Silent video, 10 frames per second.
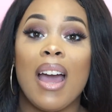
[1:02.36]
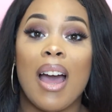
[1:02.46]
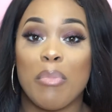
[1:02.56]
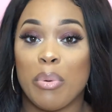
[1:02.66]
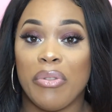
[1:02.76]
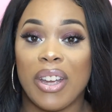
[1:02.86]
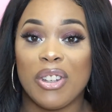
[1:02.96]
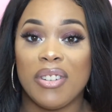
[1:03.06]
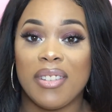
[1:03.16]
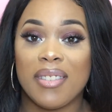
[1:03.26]
I'm a
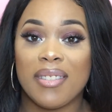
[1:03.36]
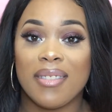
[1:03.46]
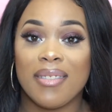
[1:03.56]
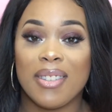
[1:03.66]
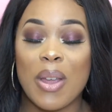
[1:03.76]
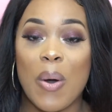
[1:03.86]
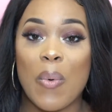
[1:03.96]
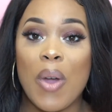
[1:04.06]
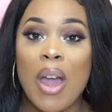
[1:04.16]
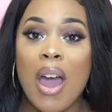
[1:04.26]
perfectionist.
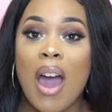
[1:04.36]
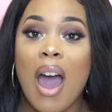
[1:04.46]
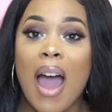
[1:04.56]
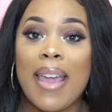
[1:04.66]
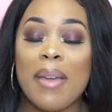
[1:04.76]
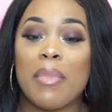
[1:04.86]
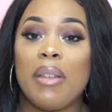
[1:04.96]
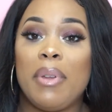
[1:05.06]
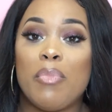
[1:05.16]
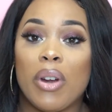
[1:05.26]
So I am
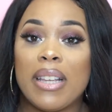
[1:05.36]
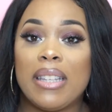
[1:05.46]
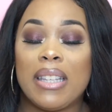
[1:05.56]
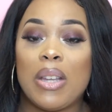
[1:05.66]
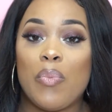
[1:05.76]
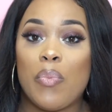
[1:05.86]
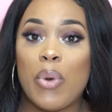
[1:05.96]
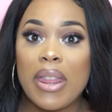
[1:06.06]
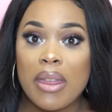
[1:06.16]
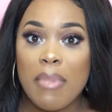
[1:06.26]
going to be more consistent
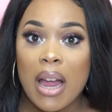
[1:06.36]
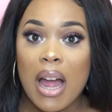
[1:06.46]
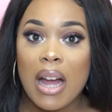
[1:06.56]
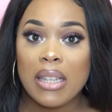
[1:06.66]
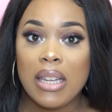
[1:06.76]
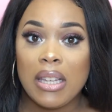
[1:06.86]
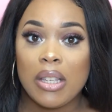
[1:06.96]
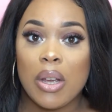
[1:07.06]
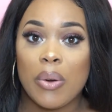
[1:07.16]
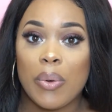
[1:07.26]
with my content.
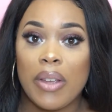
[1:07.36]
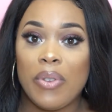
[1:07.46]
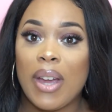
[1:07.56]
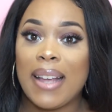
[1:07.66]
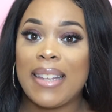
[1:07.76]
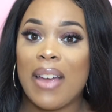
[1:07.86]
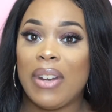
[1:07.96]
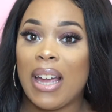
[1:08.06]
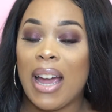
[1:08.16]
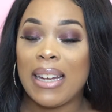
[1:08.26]
So if you guys have
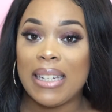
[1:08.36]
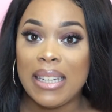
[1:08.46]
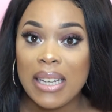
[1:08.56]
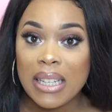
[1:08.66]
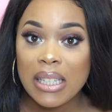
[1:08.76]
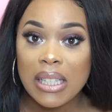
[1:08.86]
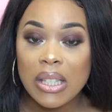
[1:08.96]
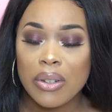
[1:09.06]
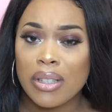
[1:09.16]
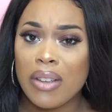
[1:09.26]
any
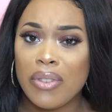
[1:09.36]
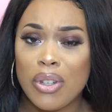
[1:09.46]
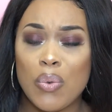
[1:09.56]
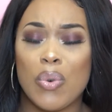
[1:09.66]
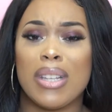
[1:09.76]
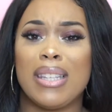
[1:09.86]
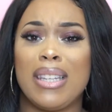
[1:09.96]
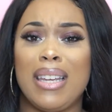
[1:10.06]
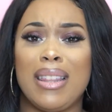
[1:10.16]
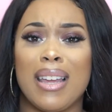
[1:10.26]
ideas or stuff that you want to
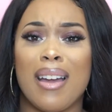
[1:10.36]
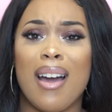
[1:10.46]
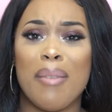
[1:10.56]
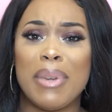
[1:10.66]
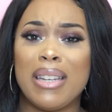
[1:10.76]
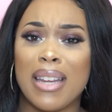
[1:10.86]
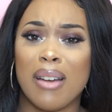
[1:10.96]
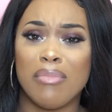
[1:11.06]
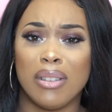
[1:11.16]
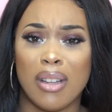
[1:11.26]
see, then comment
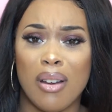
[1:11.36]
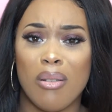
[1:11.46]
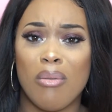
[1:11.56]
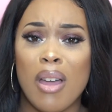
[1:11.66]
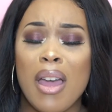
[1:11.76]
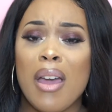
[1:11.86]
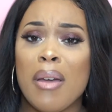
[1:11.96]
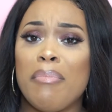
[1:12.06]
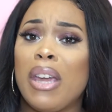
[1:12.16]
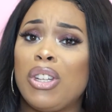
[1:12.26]
down below.
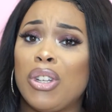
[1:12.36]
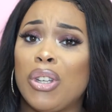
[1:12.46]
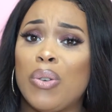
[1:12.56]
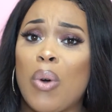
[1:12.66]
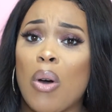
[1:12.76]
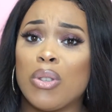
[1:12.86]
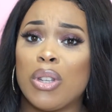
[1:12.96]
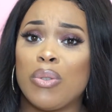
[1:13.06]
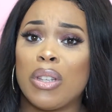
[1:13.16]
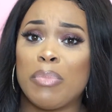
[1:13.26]
Make sure you
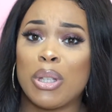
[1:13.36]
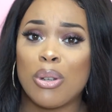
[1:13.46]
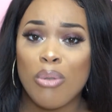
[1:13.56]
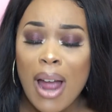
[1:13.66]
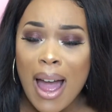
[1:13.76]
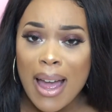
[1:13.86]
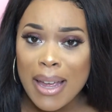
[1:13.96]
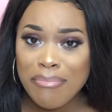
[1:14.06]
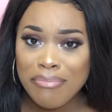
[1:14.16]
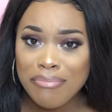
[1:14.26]
also subscribe.